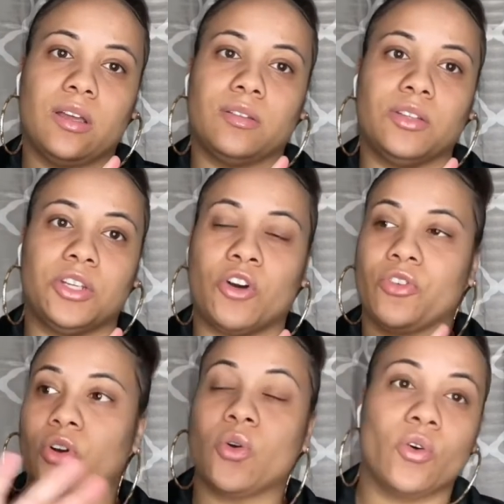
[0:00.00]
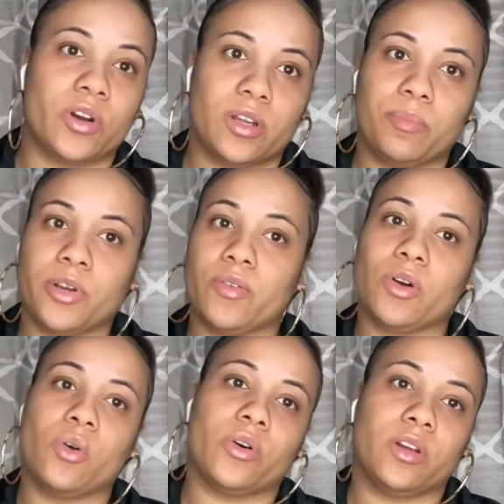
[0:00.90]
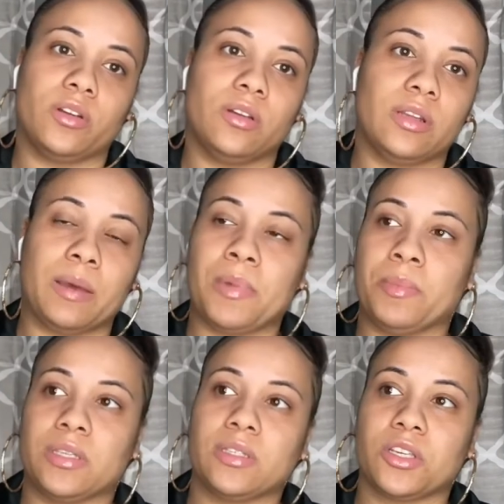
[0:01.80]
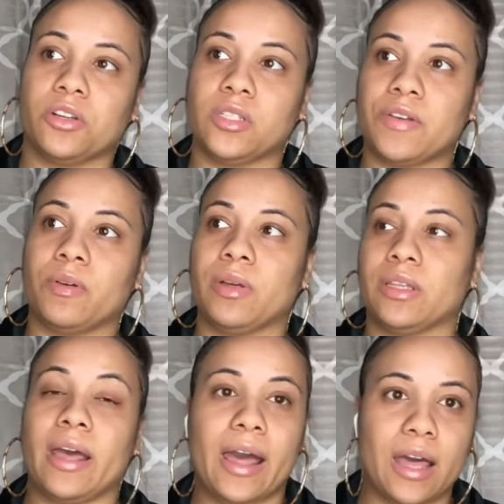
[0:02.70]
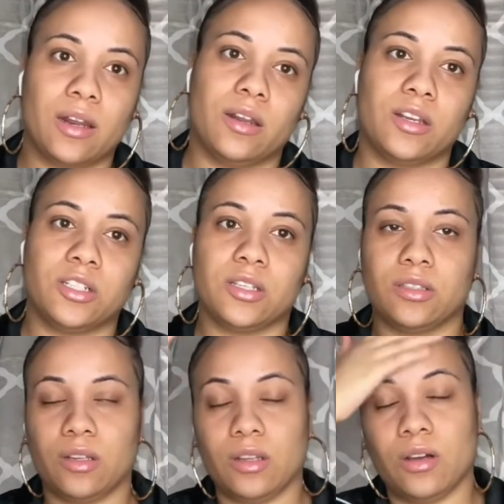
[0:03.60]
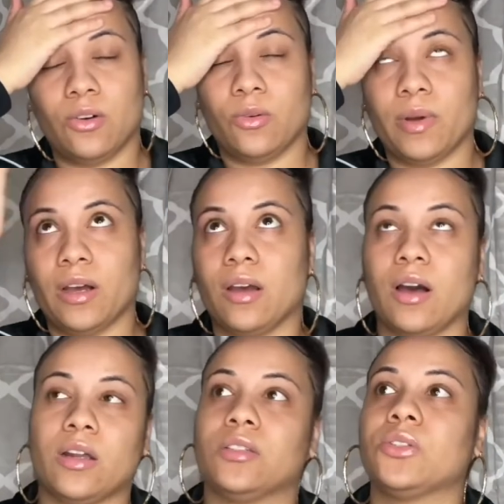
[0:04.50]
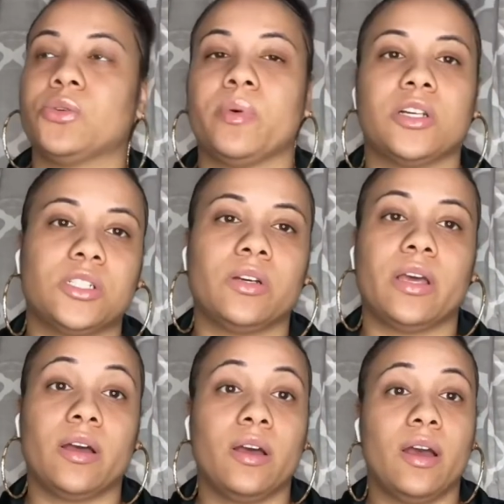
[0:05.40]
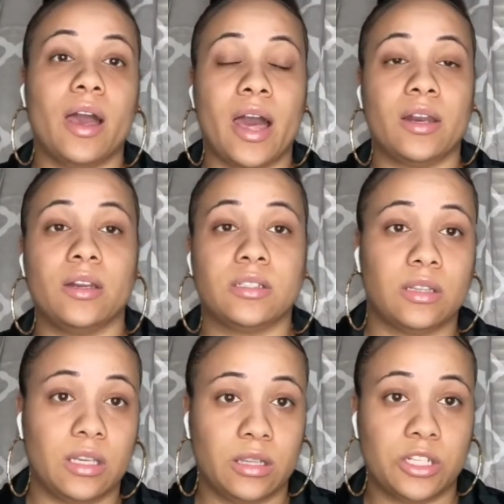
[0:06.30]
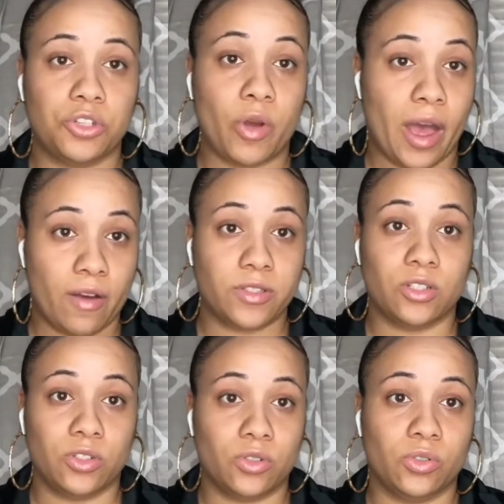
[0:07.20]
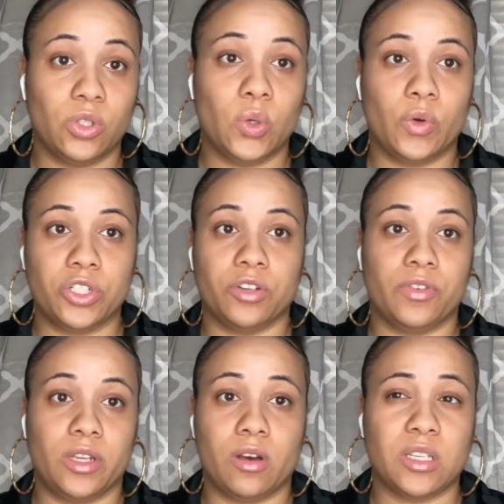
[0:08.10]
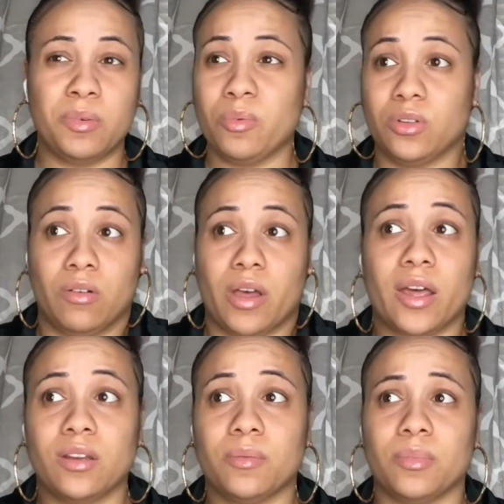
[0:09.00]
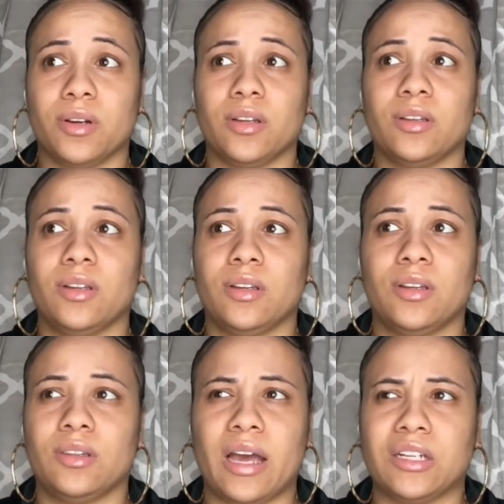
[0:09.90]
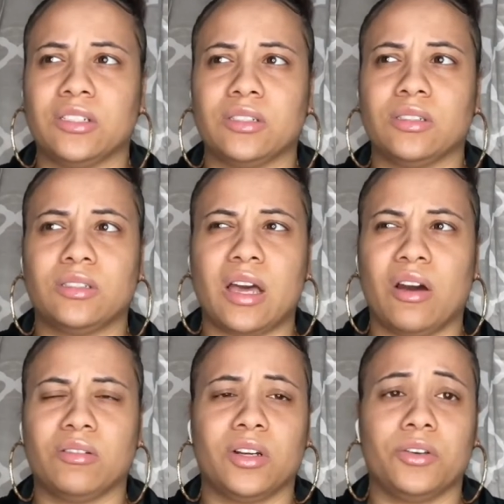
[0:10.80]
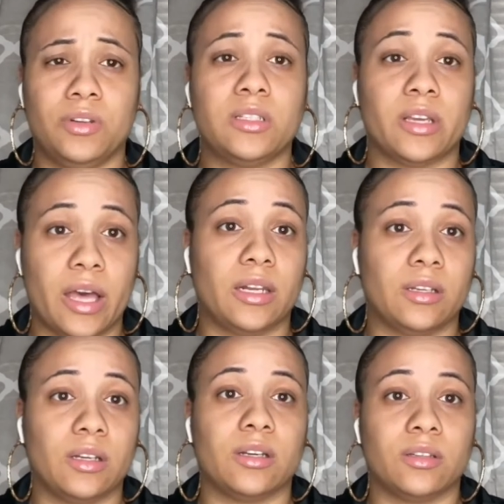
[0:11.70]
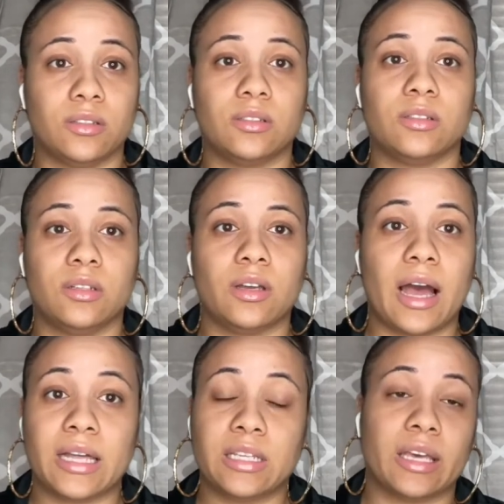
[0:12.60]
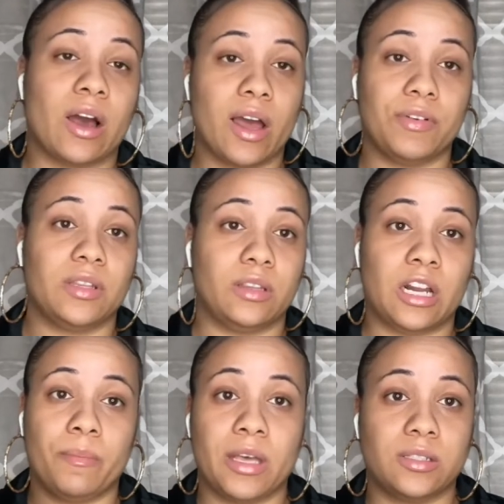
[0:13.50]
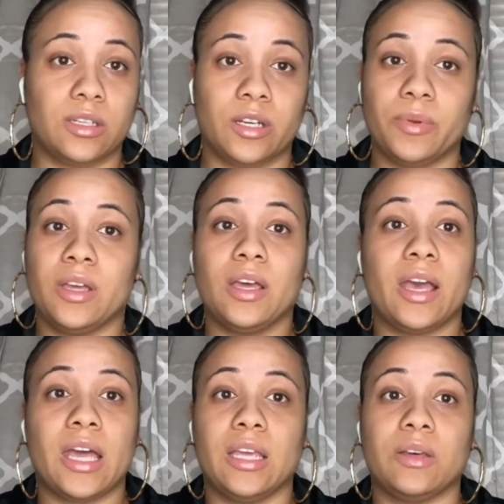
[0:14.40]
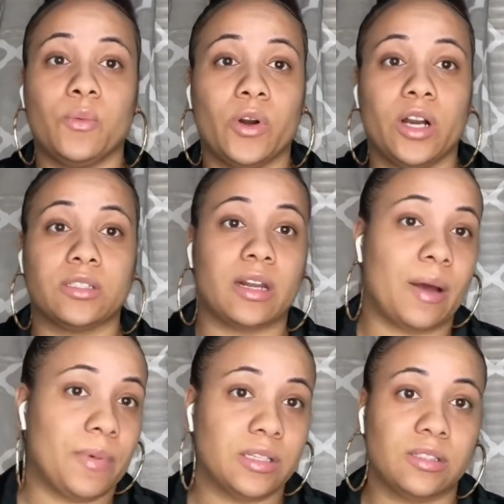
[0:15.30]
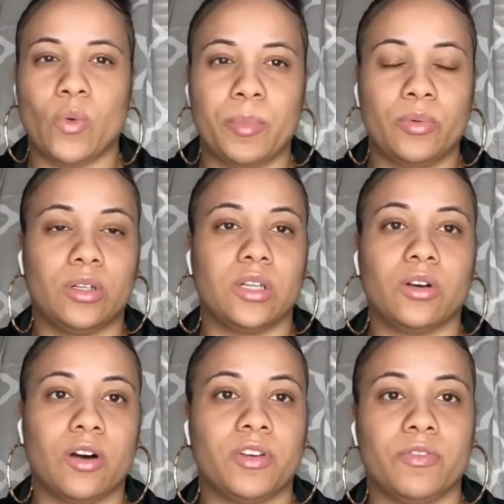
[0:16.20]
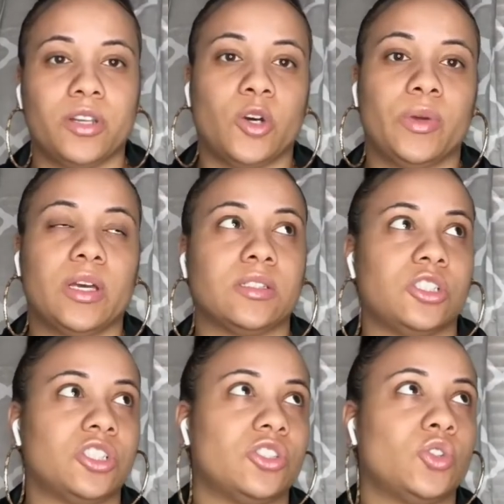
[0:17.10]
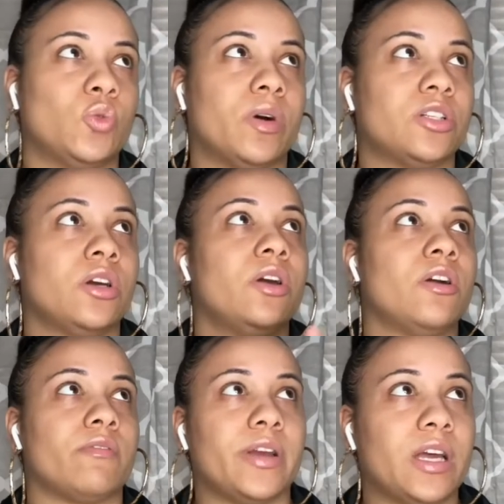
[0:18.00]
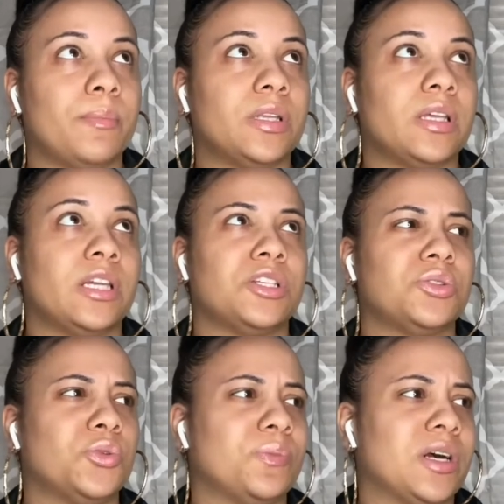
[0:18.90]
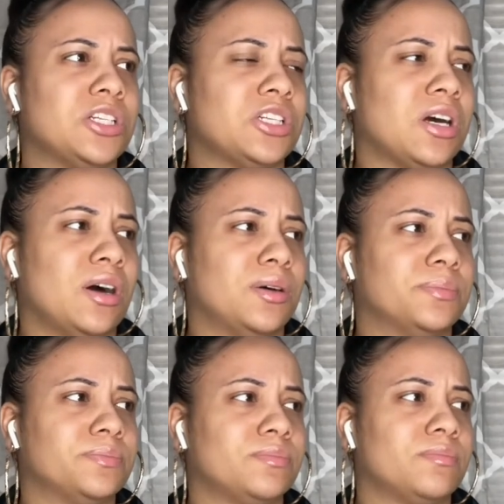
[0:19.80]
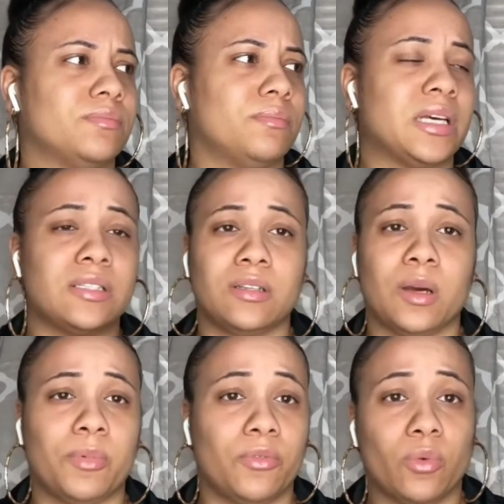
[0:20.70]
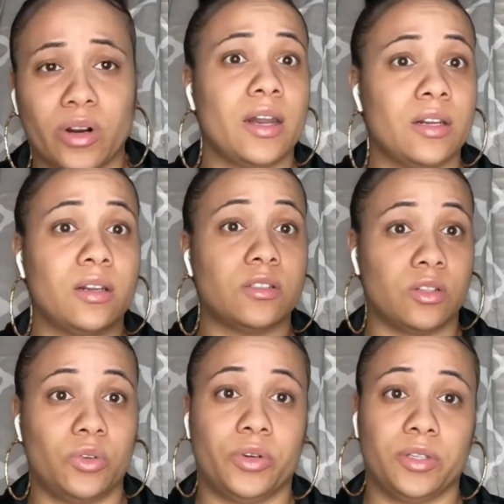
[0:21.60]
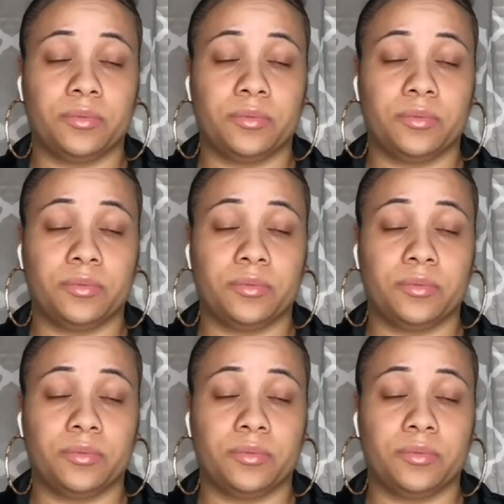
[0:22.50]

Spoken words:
you know, recorded, pre-recorded, like maybe 6 or 7, but the editing is just oh my god, it's too much. So yeah, editing is a thing that you have to do with your video. Some people don't edit, but that just, I don't know, you need to edit, because I take out everything that I mess up, any words that I mess up. People click off your video because it's just too much rambling and too much messing up of words. Editing is annoying.